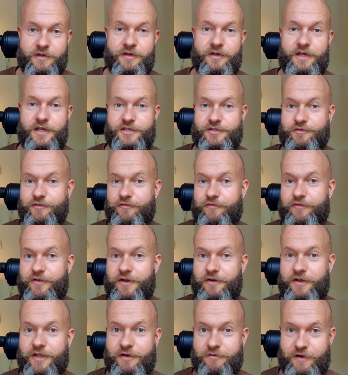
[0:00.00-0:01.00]
Is your
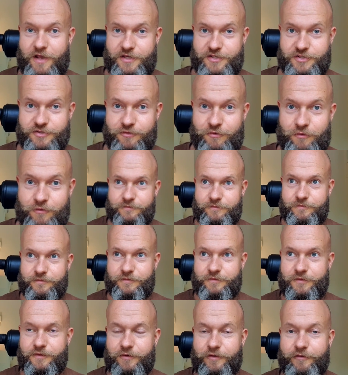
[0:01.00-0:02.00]
fear irrational?
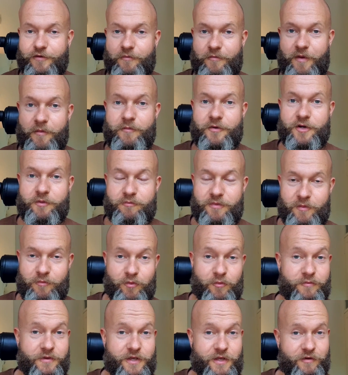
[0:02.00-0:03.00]
Remember the
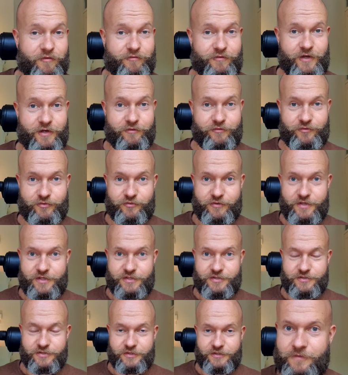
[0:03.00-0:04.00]
people being afraid of
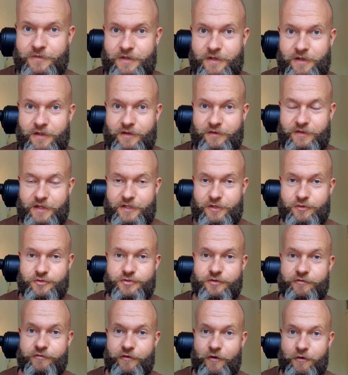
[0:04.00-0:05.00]
trees? Then you
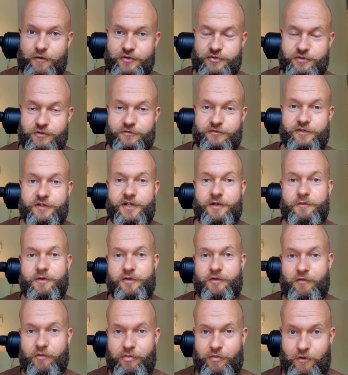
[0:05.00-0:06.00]
should focus on dealing with
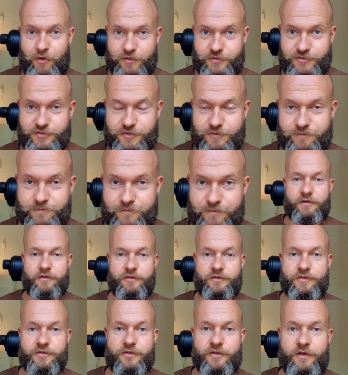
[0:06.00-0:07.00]
your thoughts.
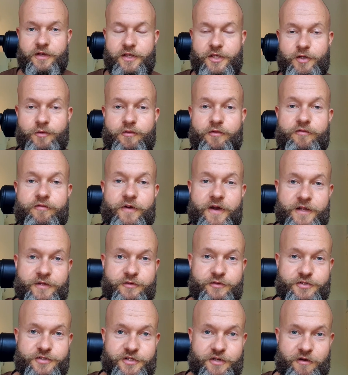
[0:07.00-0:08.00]
And you will find
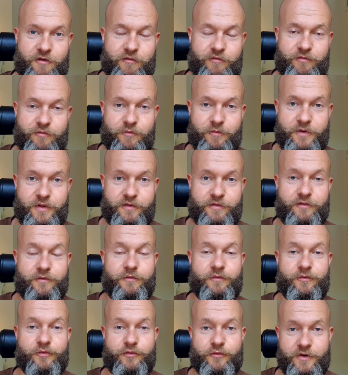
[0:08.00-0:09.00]
yourself with
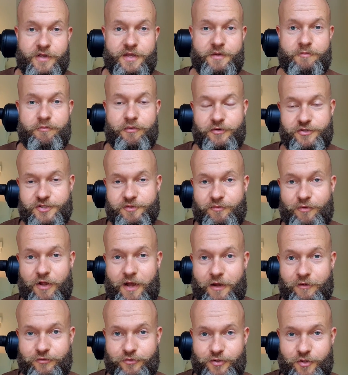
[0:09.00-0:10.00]
three possible
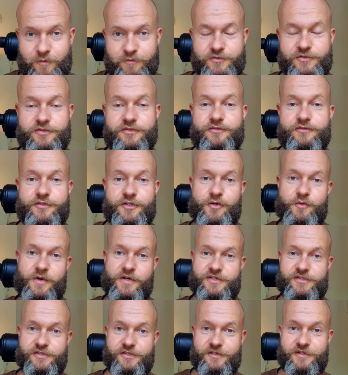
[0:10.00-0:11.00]
outcomes to the
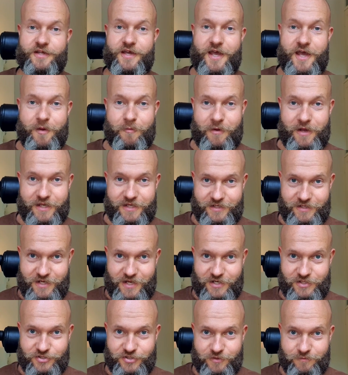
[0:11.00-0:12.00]
question, am I in
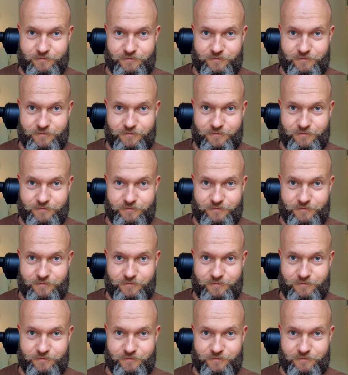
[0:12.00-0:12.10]
danger?